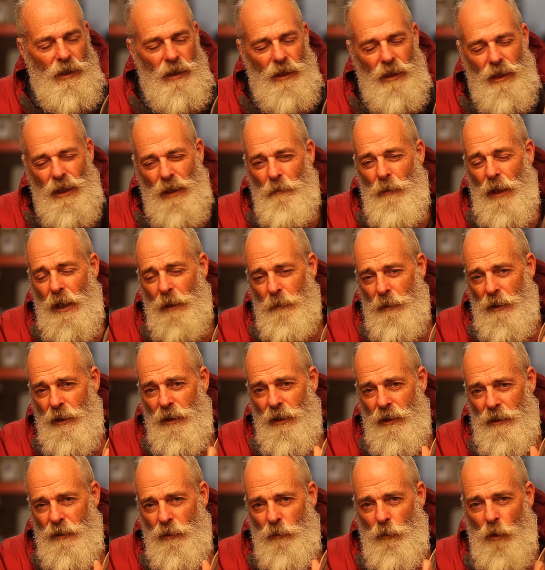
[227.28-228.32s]
it may be
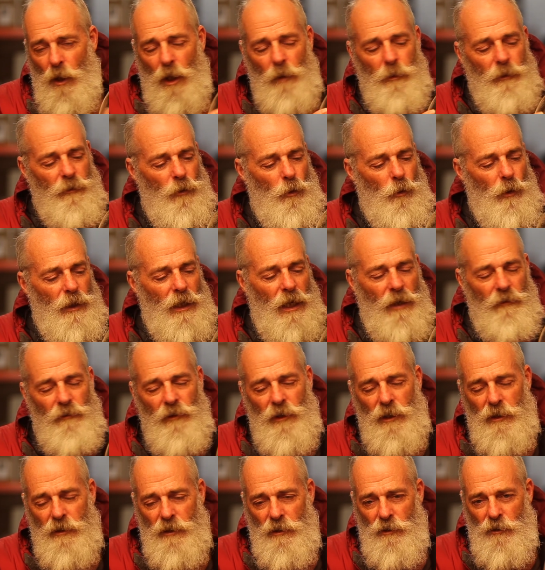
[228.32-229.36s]
a little while before we have
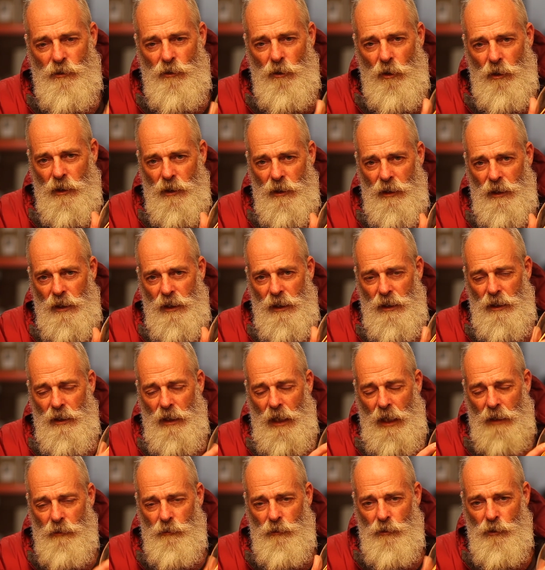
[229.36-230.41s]
these in stock in
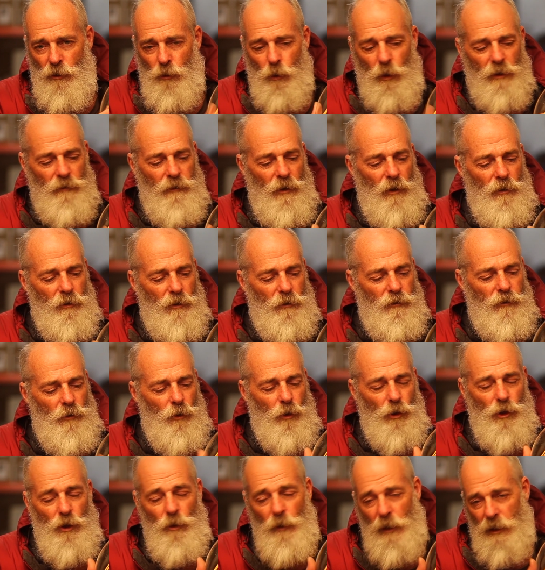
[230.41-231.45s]
120 volts
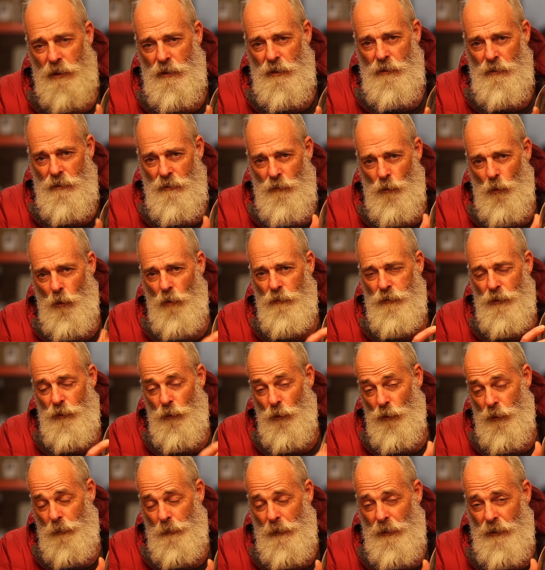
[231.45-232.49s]
for US or for
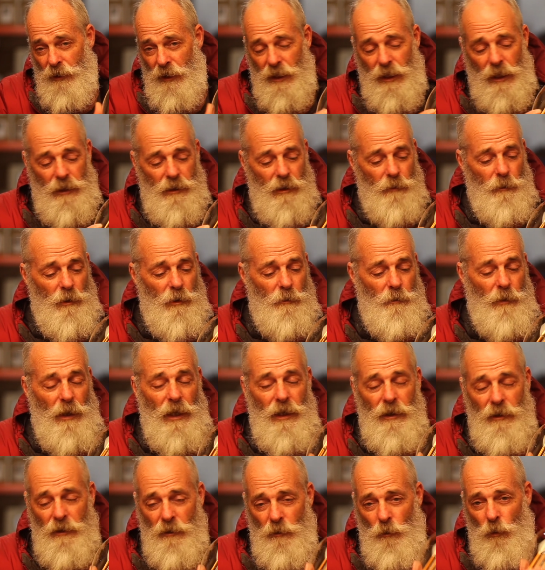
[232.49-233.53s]
North American customers,
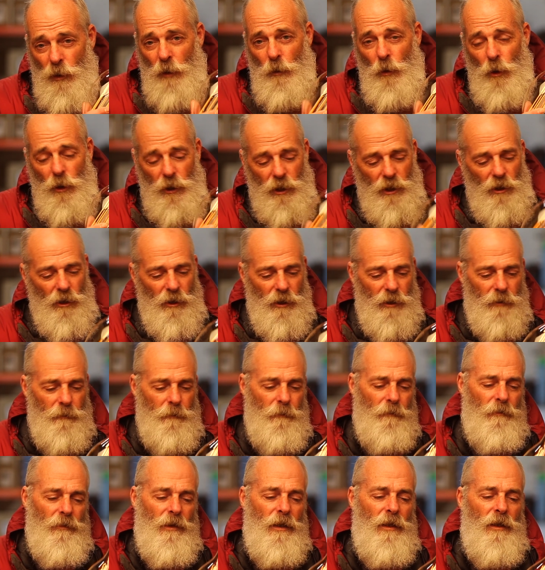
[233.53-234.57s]
but we're working on it.
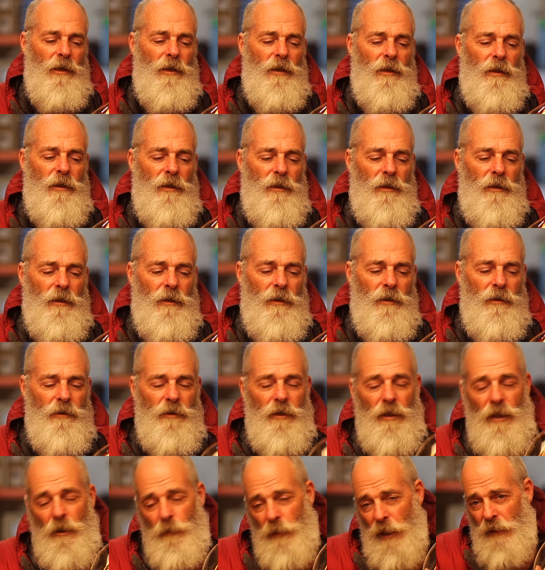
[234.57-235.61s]

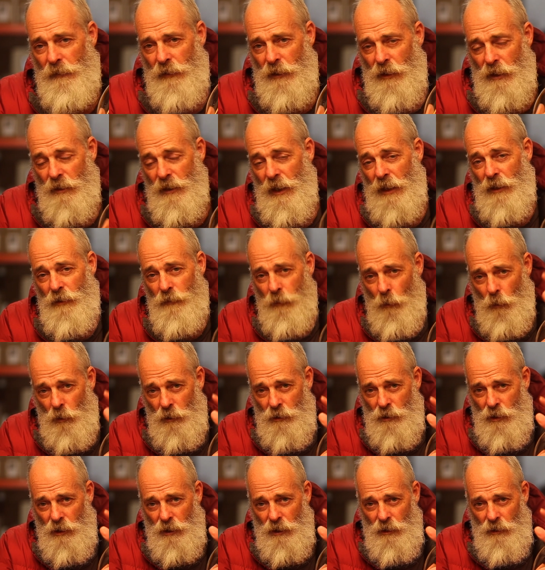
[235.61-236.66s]
So there we have it. Thanks for
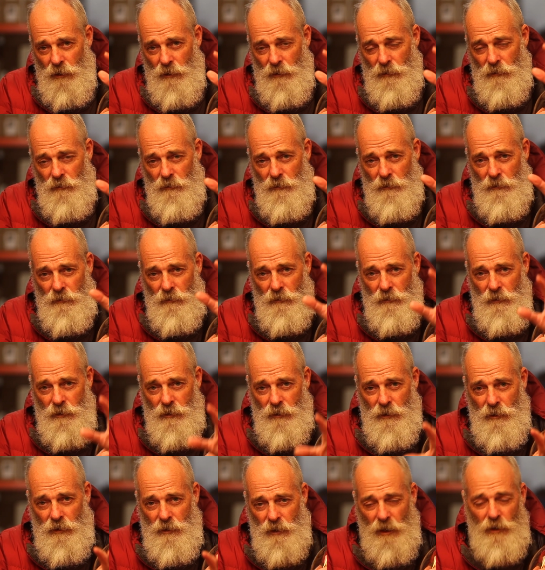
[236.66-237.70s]
watching
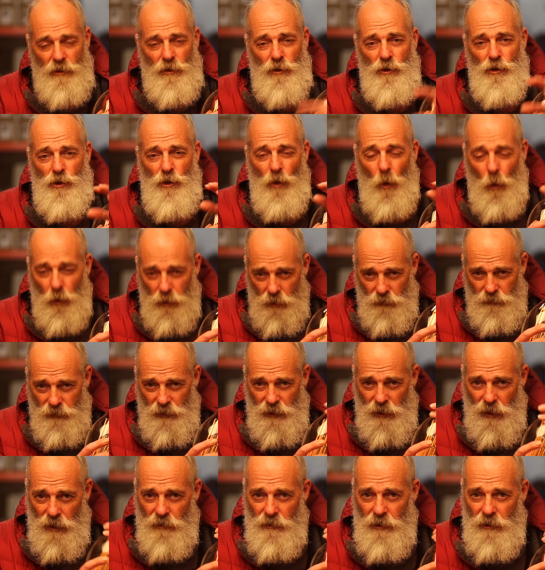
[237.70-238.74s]
this shorter
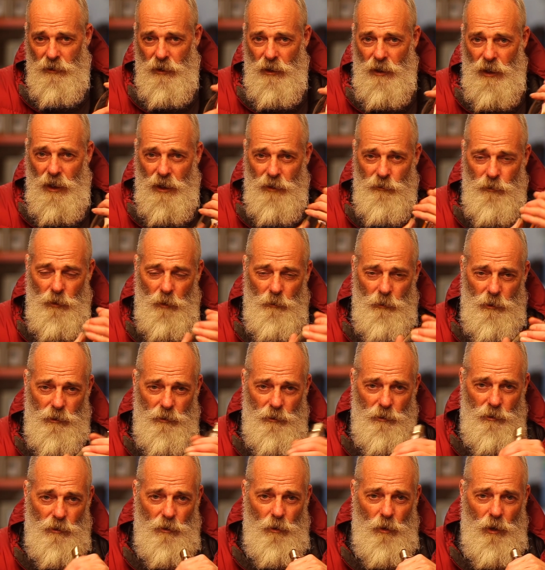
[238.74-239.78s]
video than the last one, which
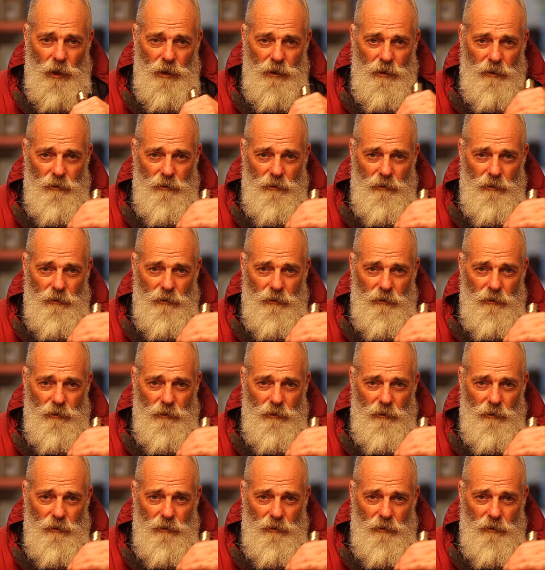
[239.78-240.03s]
was quite